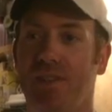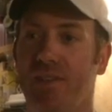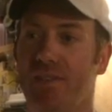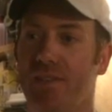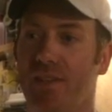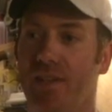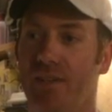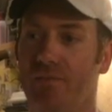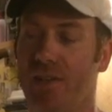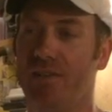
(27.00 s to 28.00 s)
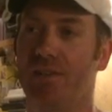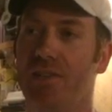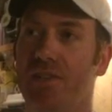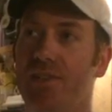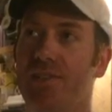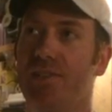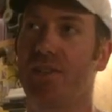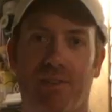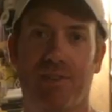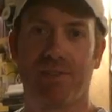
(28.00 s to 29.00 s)
and Red Delicious.
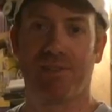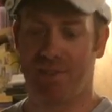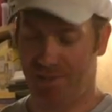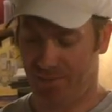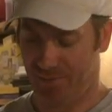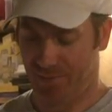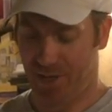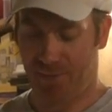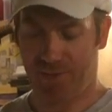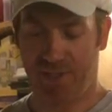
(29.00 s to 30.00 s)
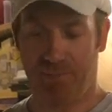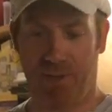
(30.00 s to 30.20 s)
So this is 100%